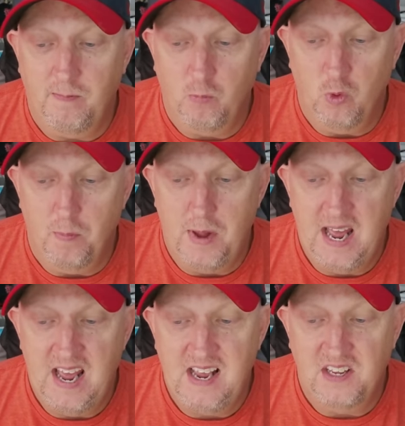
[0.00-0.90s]

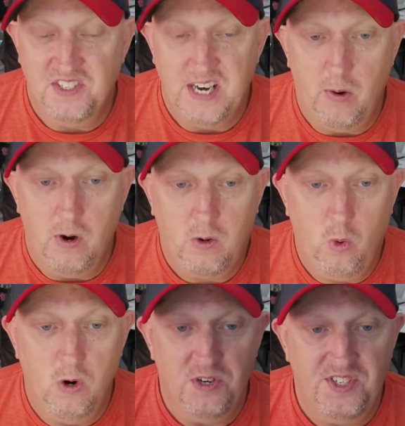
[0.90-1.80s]
Rame is now on
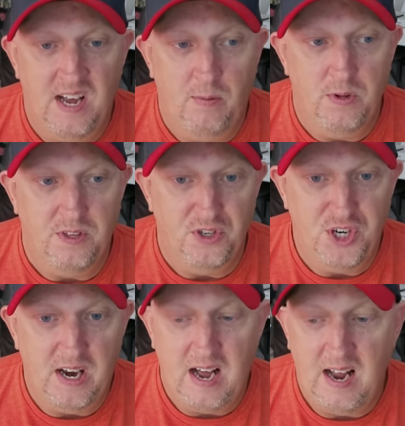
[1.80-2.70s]
Coruscant with the
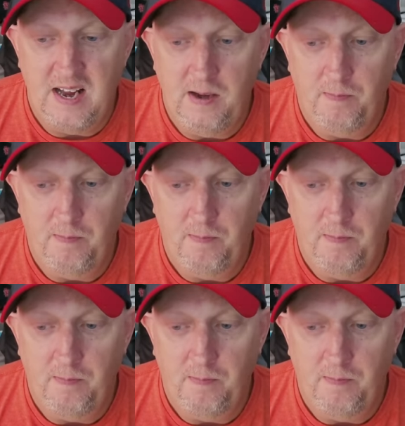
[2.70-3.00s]
Jedi.